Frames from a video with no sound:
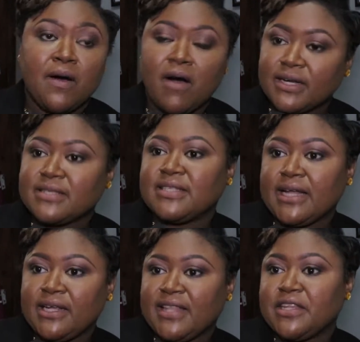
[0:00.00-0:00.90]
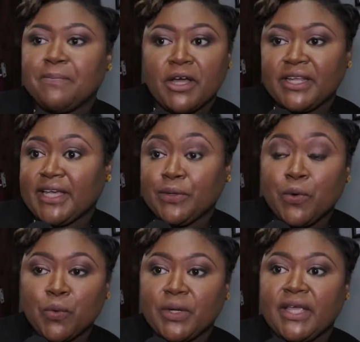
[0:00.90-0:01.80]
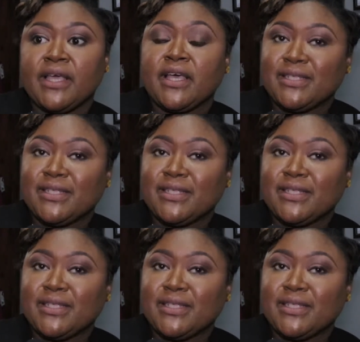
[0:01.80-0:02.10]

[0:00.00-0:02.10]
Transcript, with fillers: understanding that the body can only